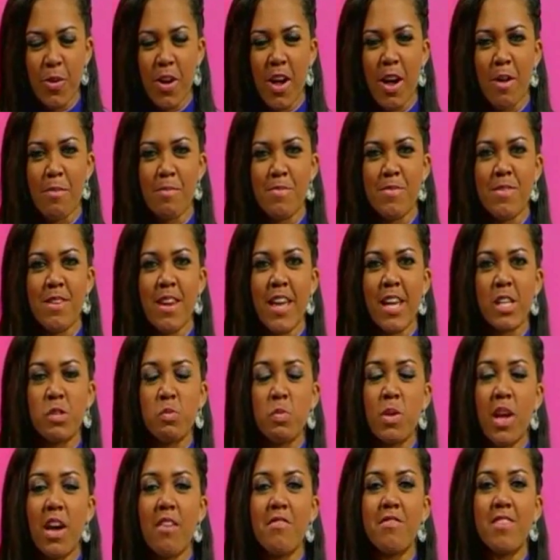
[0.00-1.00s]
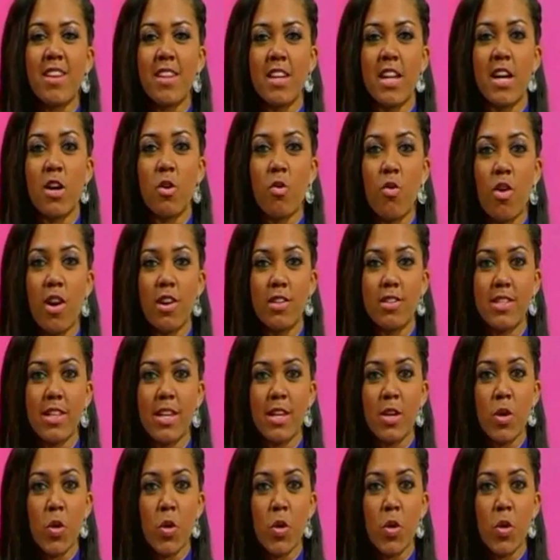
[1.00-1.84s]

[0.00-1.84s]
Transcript: Up next, we have Nanayaw Kwarteng,